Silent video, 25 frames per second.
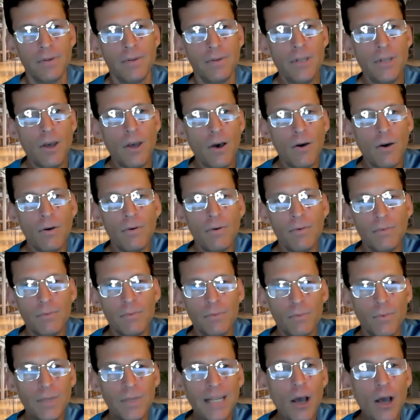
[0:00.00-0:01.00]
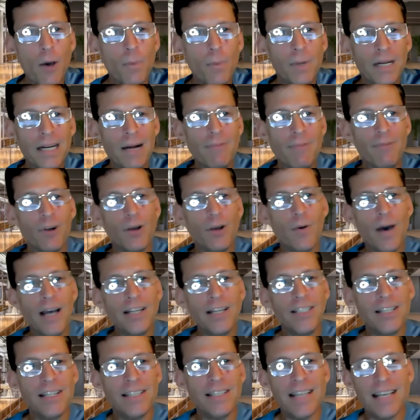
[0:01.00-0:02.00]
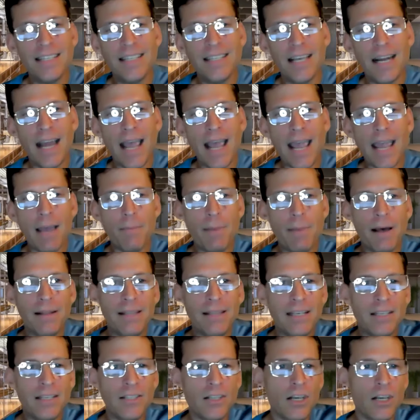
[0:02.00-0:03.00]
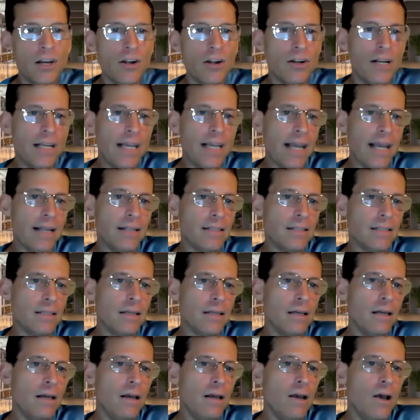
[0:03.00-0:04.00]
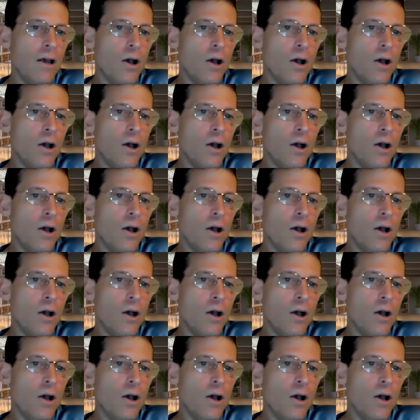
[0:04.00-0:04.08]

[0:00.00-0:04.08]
So when they opened it up for questions, I said, hey, about these security gates,